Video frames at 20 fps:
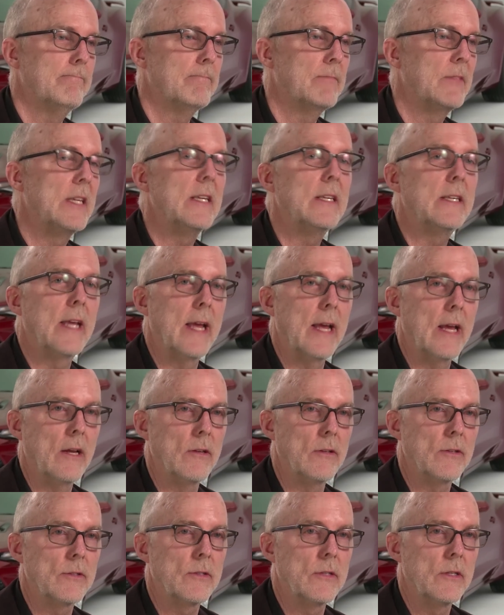
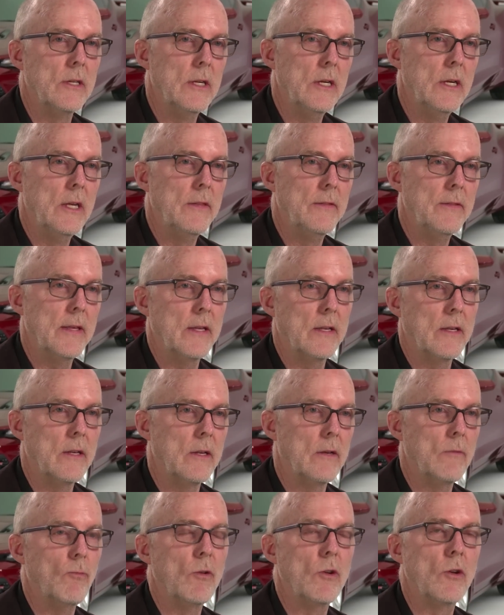details that
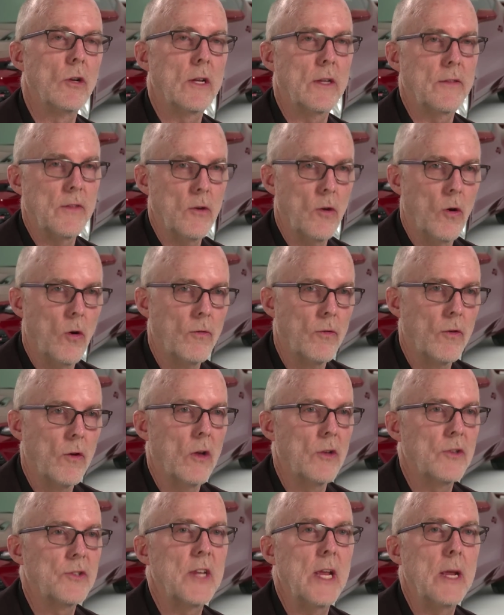when you look at the
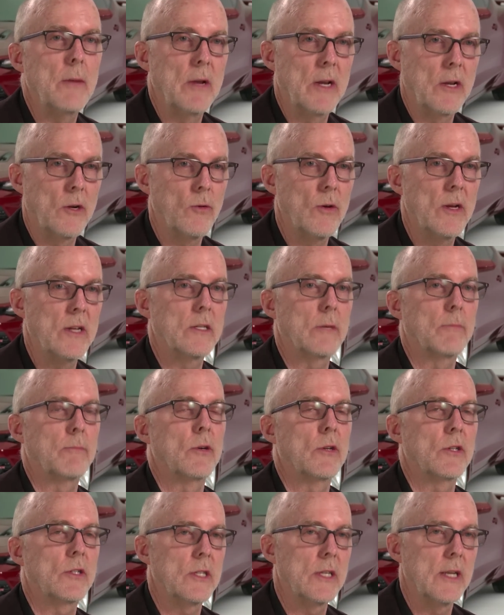overall statement, it creates a
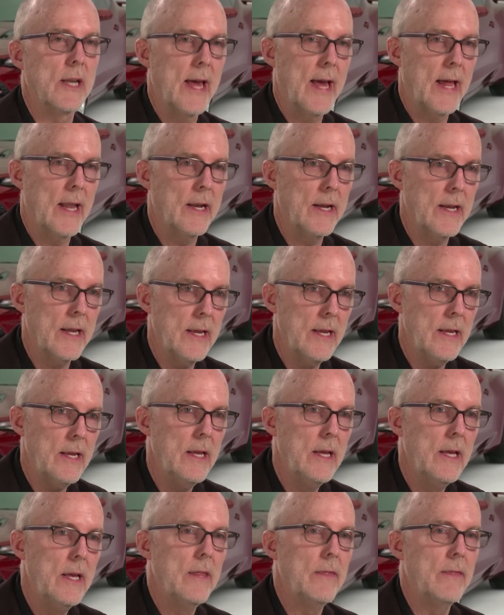personality
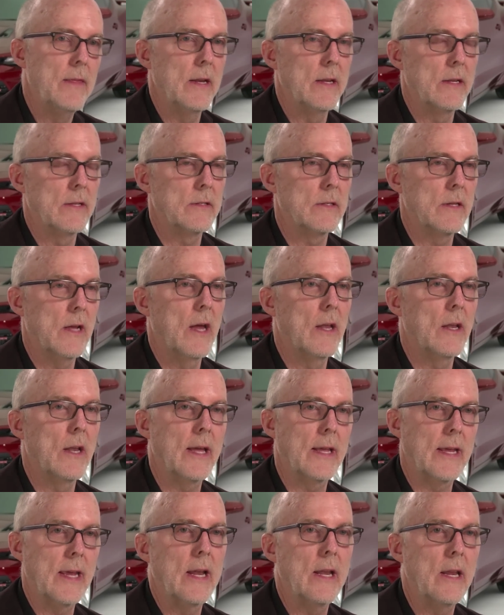that is
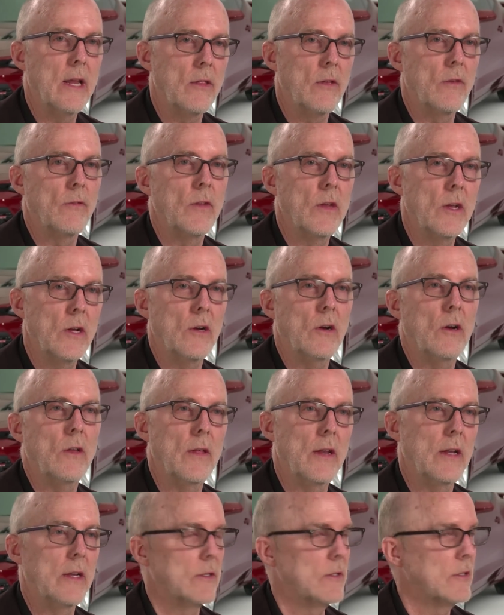unlike any other vehicle,
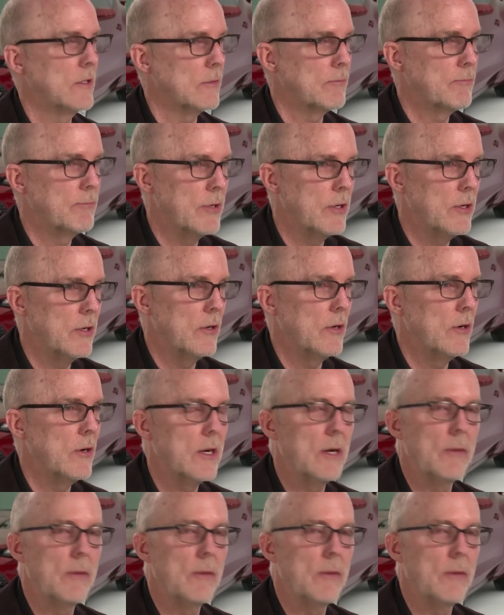that is just pure